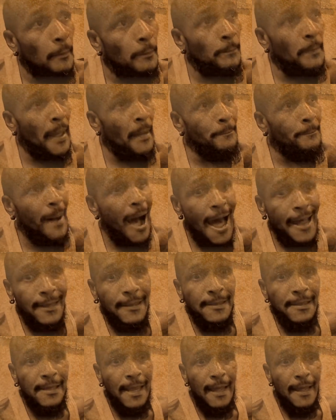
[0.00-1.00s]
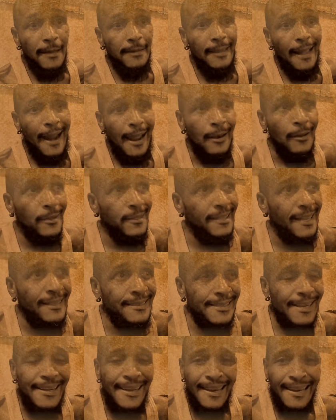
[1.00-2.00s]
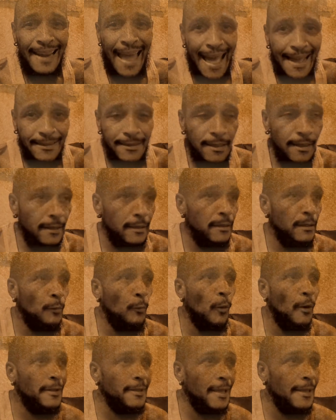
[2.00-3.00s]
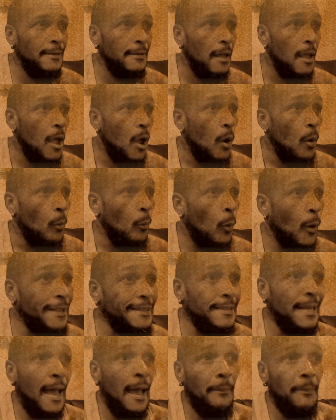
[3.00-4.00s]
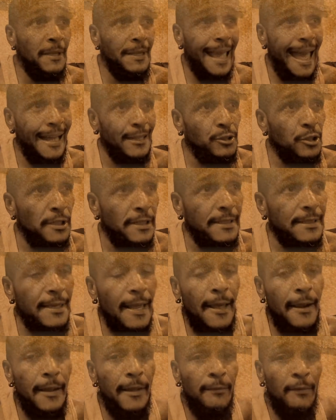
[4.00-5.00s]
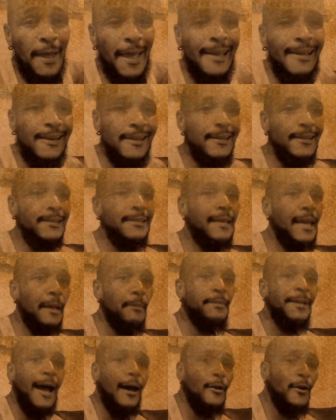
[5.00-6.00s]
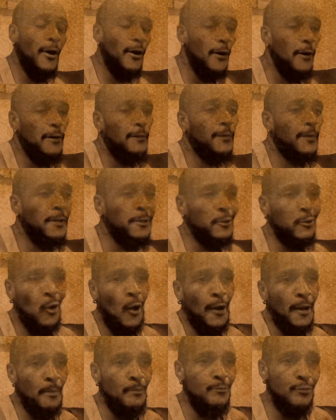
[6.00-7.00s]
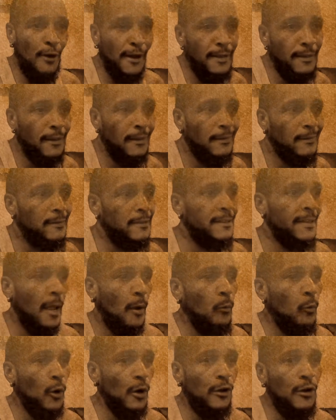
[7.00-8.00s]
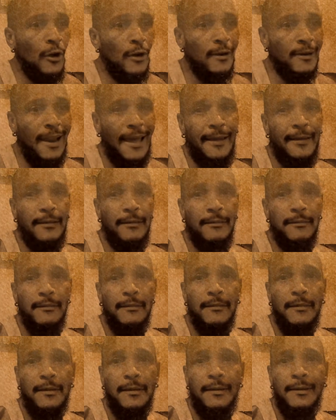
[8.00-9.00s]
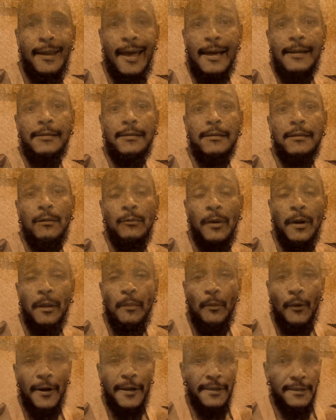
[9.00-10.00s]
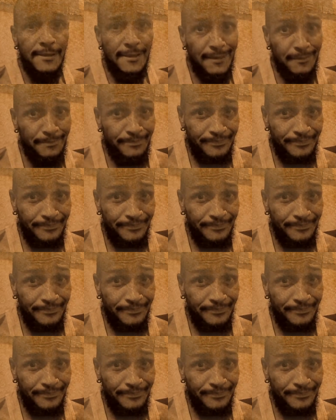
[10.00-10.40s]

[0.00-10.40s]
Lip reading: Bambaataa said that I looked intergalactic. One time he actually said if aliens came down to Earth and started breaking, they would look like Ness when he breaks.